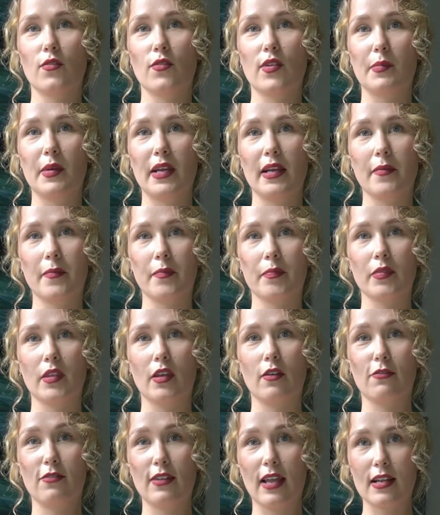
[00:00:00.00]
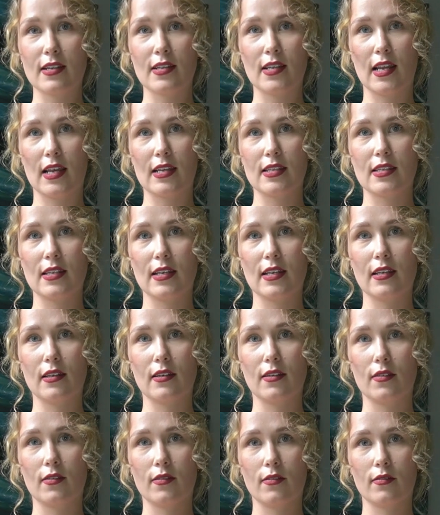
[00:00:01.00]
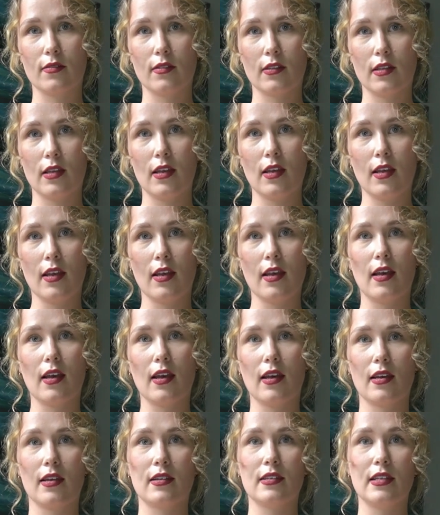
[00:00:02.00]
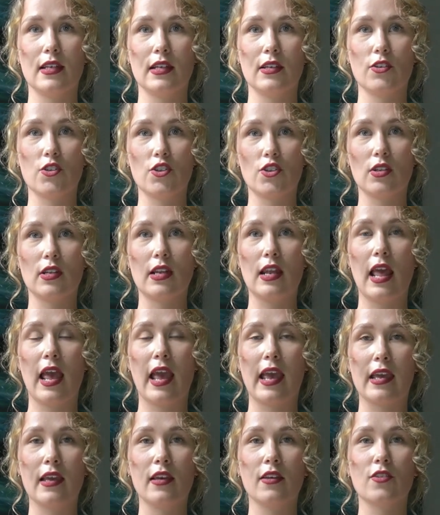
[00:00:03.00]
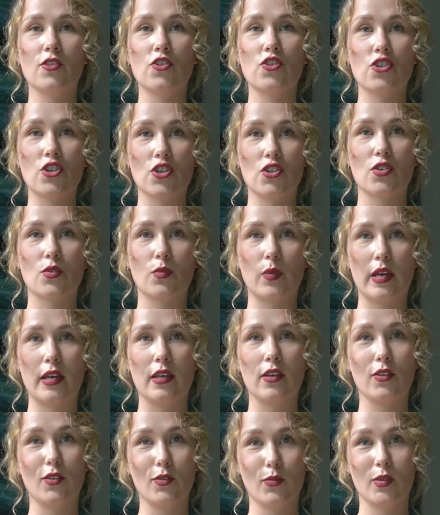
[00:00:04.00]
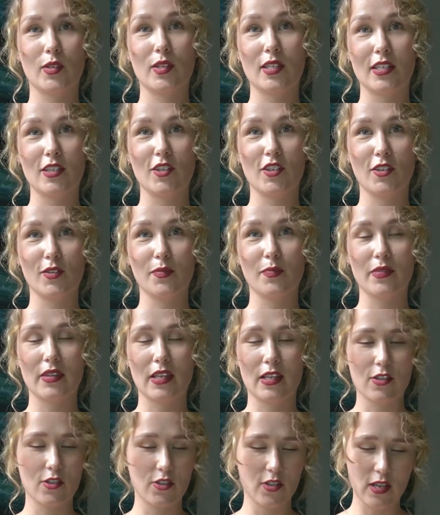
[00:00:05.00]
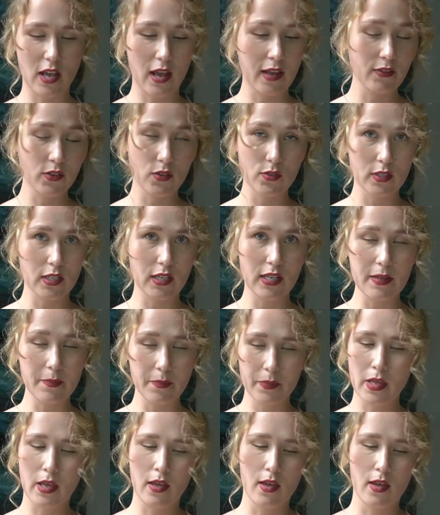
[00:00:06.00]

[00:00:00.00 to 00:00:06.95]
ribbing, a flat elastic, and it should lay just the way you want it to. That's just, I've not done it,